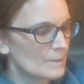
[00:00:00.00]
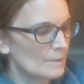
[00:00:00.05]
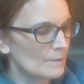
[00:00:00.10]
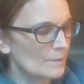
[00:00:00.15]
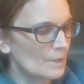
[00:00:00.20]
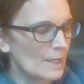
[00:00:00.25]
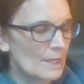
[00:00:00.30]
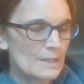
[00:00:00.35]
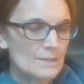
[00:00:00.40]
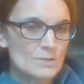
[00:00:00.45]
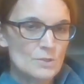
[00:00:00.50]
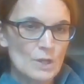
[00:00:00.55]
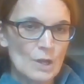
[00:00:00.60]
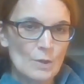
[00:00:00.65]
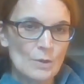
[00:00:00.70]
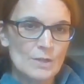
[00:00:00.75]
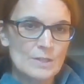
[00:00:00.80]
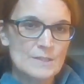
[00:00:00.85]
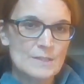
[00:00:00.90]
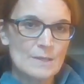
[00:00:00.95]
Okay, so now
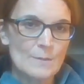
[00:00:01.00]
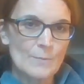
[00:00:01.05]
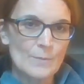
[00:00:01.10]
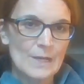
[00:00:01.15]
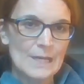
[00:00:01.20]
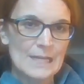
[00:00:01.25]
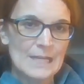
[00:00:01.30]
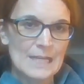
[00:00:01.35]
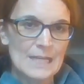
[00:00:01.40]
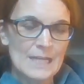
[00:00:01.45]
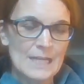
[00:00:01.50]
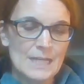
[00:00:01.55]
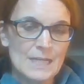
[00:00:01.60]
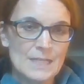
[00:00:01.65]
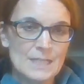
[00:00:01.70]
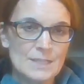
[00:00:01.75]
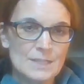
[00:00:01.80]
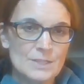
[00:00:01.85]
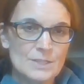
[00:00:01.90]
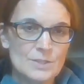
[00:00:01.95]
we're going to separate it
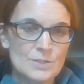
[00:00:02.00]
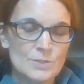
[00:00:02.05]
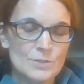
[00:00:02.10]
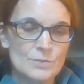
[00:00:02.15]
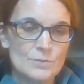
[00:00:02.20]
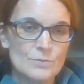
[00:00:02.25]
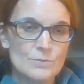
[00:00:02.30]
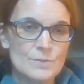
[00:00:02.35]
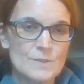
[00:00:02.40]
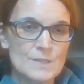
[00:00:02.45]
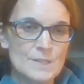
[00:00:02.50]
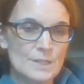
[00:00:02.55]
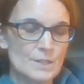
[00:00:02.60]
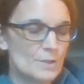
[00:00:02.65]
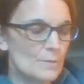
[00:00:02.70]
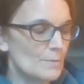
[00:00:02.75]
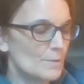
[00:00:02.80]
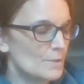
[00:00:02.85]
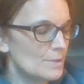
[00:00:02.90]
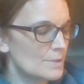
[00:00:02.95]
into
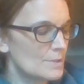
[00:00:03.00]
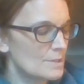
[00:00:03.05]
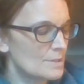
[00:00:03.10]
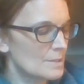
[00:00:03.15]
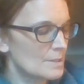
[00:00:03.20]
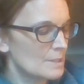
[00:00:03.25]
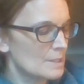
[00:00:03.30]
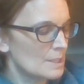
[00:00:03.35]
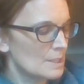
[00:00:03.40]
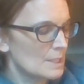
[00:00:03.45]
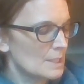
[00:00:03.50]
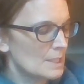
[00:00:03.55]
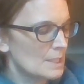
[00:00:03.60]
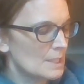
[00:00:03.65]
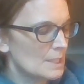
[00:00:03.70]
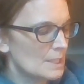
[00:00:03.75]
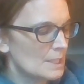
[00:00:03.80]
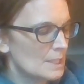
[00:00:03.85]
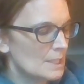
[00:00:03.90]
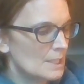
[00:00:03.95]
syllables.
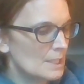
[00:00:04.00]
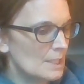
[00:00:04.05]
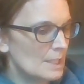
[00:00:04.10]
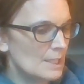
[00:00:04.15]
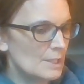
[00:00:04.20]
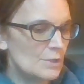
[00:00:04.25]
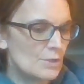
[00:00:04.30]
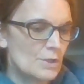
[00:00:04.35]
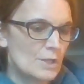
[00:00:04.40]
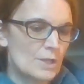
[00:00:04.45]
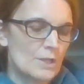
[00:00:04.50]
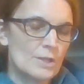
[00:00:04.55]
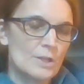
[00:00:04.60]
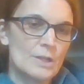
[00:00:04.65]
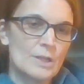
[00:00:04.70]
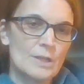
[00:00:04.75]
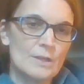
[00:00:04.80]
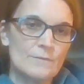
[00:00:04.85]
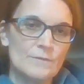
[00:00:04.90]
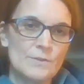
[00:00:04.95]
And you
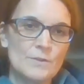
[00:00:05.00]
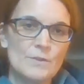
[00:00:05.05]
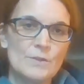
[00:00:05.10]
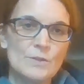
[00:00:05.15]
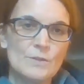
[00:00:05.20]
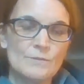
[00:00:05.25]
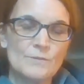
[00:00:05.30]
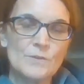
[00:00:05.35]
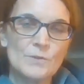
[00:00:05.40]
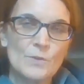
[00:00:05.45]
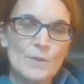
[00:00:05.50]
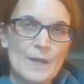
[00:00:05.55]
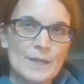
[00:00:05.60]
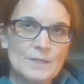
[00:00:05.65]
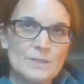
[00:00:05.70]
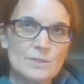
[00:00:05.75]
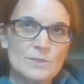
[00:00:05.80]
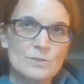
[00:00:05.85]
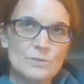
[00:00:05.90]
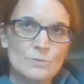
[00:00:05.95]
can, if you
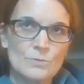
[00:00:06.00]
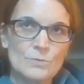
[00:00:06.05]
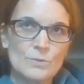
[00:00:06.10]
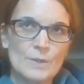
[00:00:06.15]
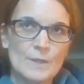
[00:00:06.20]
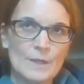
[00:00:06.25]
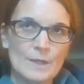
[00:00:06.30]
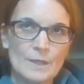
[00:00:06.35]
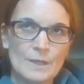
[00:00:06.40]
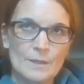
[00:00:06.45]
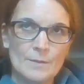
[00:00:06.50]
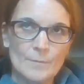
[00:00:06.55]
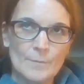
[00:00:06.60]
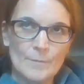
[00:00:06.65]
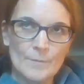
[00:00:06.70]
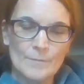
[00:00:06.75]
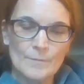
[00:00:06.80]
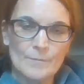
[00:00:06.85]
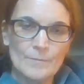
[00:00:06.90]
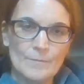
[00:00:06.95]
like to do the
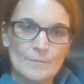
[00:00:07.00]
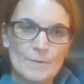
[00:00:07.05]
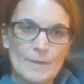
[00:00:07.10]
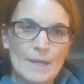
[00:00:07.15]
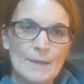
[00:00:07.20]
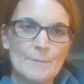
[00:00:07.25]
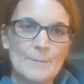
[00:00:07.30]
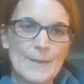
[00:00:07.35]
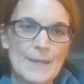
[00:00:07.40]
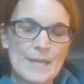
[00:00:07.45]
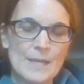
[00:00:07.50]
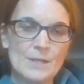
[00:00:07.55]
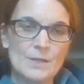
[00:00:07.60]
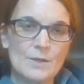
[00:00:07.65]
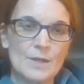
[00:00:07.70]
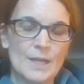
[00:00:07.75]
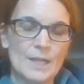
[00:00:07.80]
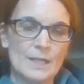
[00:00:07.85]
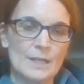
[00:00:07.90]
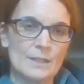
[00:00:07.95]
banging
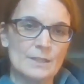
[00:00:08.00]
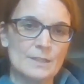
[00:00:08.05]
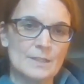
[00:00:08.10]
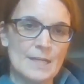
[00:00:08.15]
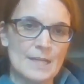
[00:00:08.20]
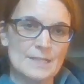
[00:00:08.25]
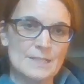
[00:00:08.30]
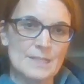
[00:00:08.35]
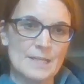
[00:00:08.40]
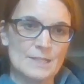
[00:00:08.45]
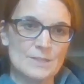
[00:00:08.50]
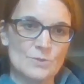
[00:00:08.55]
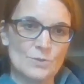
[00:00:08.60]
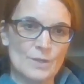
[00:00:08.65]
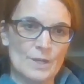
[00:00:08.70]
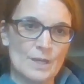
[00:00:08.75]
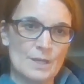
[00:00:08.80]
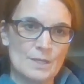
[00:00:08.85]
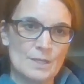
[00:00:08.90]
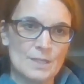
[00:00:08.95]
your hand on the desk, that's
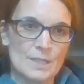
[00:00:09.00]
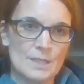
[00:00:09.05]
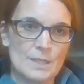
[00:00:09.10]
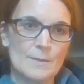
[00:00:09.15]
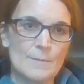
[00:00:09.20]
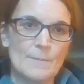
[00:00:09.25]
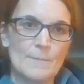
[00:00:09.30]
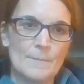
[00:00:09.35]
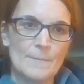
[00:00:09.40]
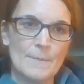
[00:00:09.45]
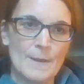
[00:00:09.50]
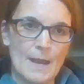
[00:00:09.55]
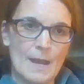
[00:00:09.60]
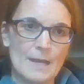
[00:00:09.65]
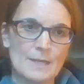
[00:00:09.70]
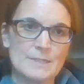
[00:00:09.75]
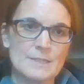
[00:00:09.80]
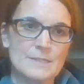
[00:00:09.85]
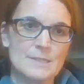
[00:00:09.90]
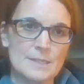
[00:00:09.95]
okay.
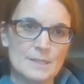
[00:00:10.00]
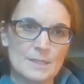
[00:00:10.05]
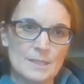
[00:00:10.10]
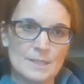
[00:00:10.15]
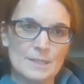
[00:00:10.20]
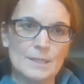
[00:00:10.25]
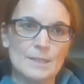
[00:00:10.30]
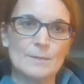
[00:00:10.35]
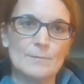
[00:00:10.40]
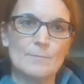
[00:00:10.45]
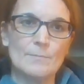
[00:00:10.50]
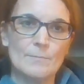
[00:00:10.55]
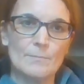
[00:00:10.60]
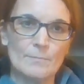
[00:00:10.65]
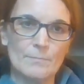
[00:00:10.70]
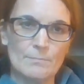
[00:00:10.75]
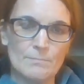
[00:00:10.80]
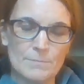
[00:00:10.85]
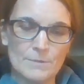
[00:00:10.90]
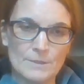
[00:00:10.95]
Impossible,
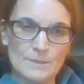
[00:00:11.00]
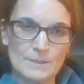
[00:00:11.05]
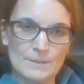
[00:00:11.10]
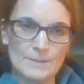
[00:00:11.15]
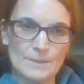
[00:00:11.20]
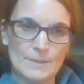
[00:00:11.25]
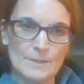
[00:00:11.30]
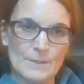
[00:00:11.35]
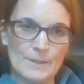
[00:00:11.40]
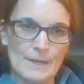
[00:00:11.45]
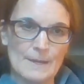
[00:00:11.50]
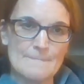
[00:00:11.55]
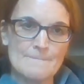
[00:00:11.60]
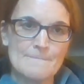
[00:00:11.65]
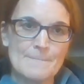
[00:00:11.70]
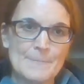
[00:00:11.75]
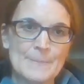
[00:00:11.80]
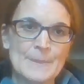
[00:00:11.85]
okay?